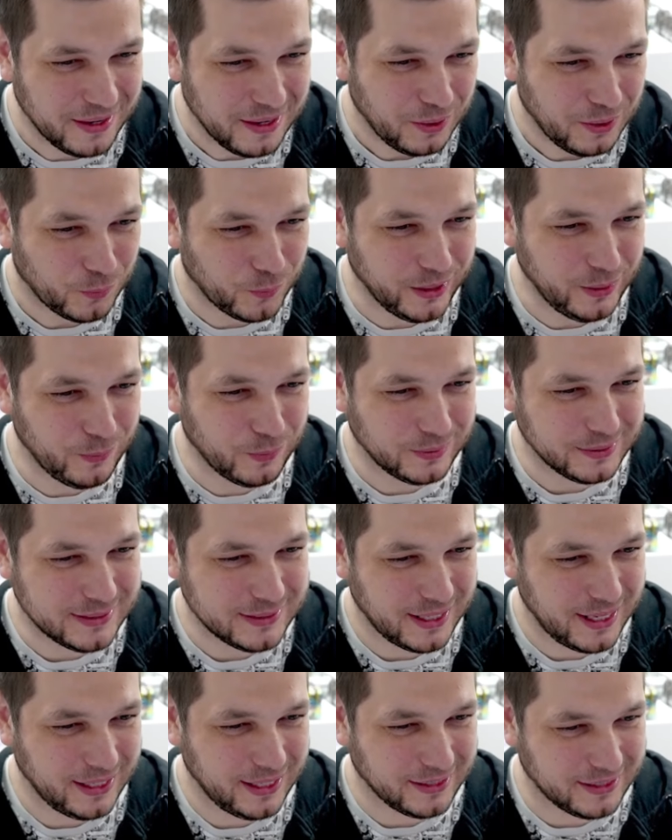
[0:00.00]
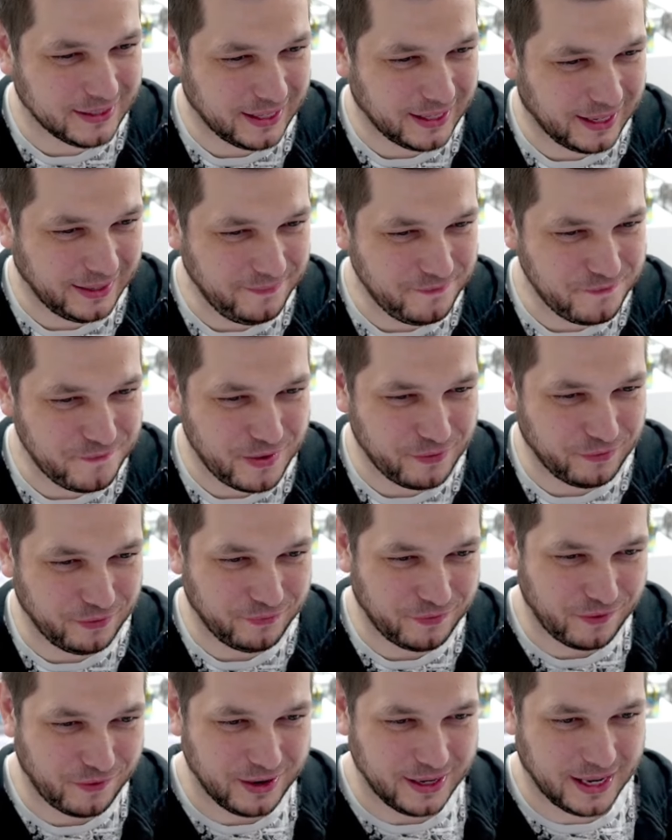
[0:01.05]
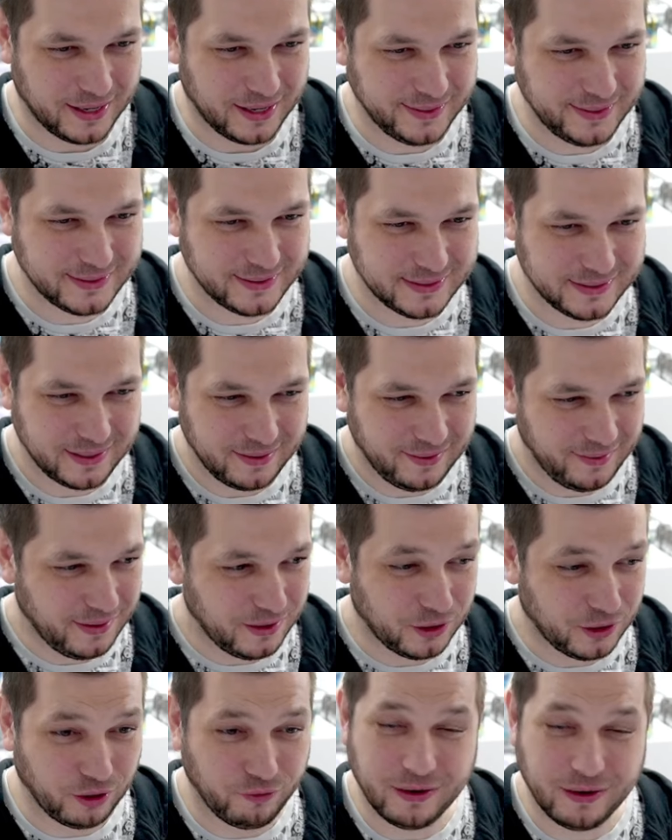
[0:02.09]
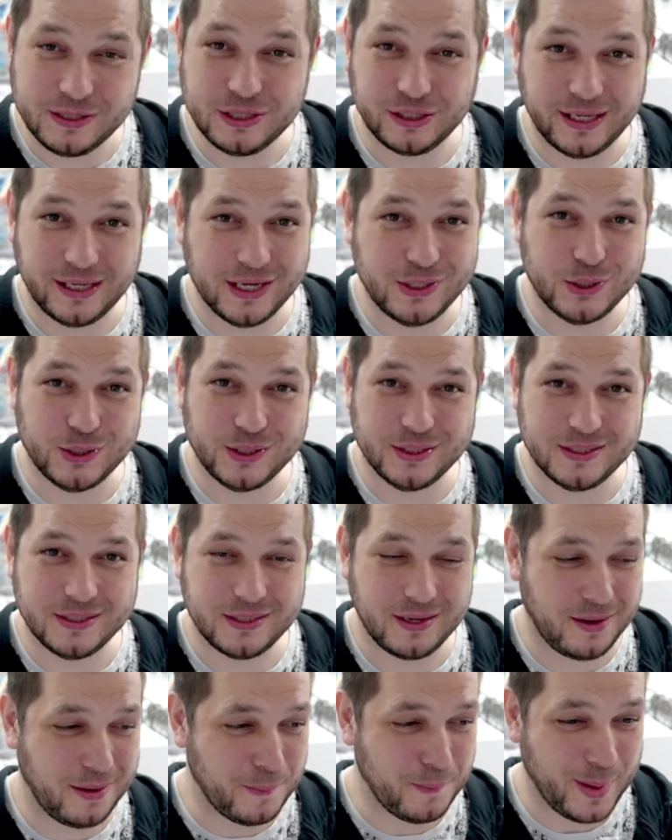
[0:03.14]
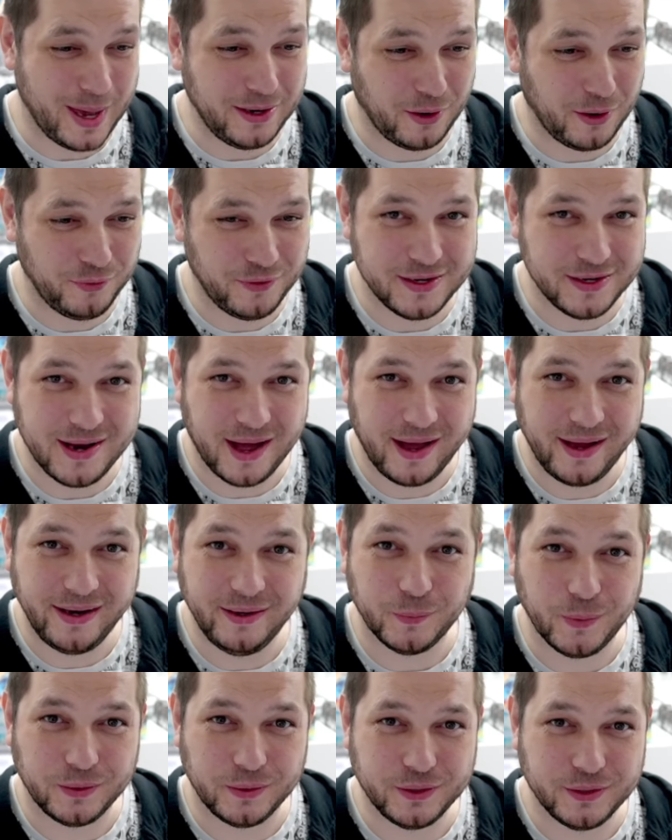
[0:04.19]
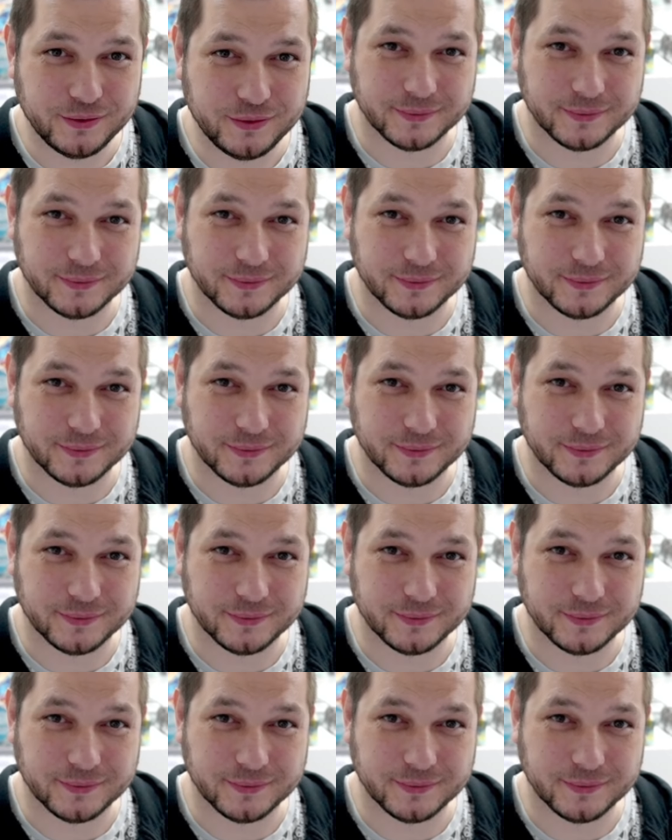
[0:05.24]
We will take a 9. Very, very nice. Congratulations, Ben, on the 9. Well done.